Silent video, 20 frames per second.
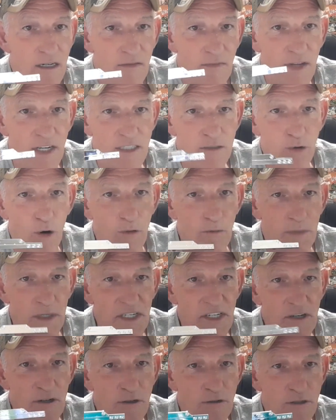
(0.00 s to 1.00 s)
This won't be
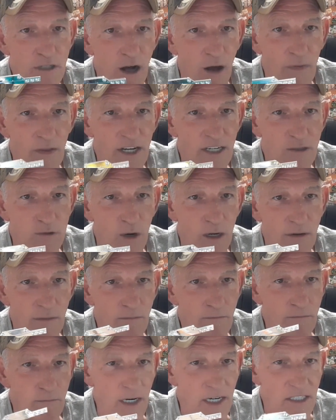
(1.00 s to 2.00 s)
used on this
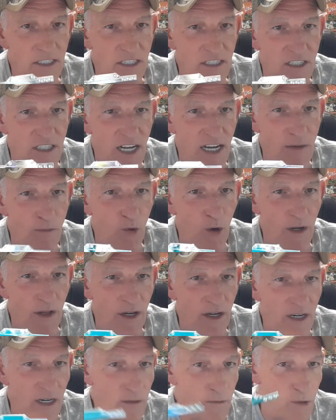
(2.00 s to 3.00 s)
one, but it's the same one
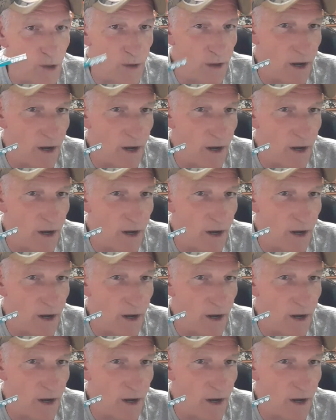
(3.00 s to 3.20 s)
that comes with